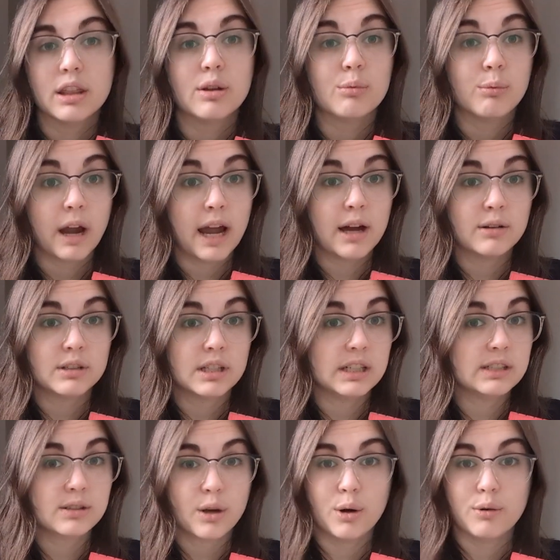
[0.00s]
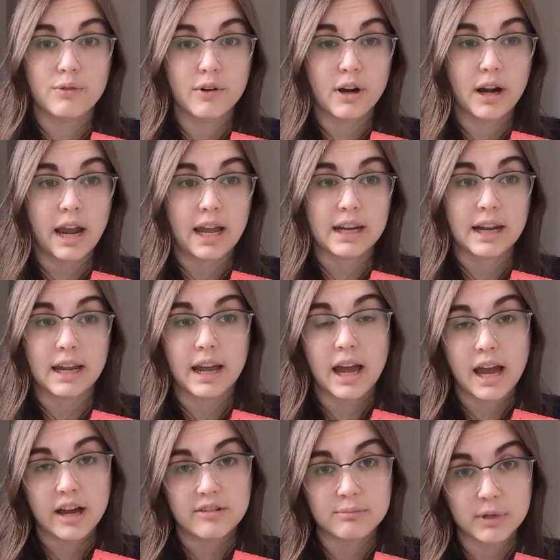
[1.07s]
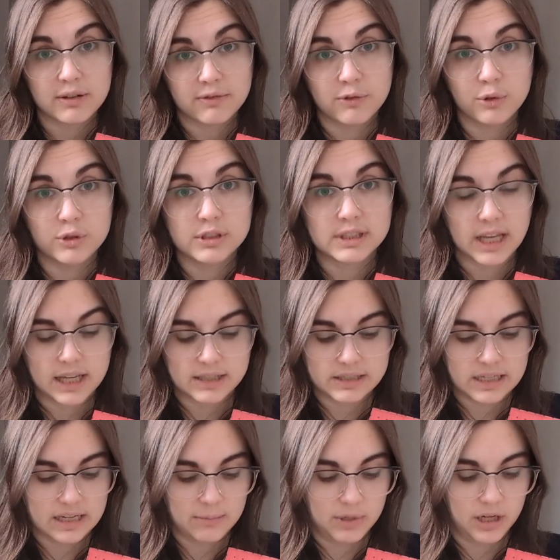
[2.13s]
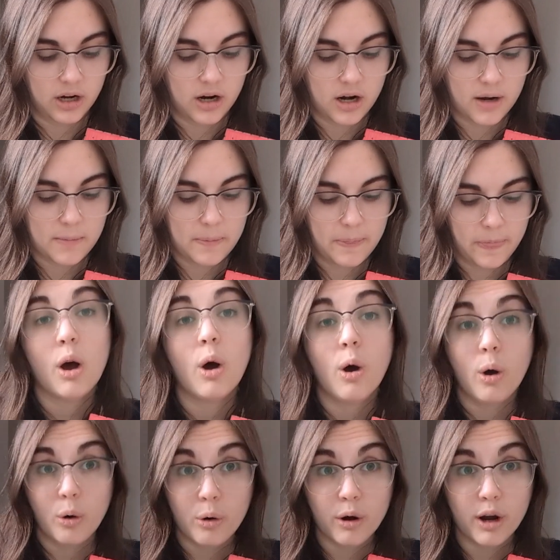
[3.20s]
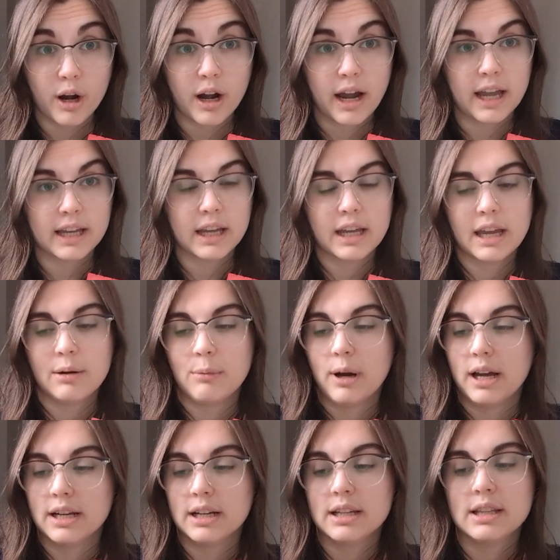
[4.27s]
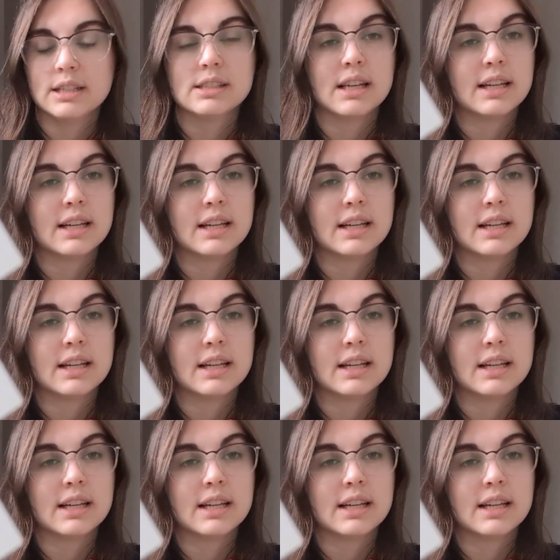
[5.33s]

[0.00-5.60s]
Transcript: the round is over and I have my full set TBR or I could get one that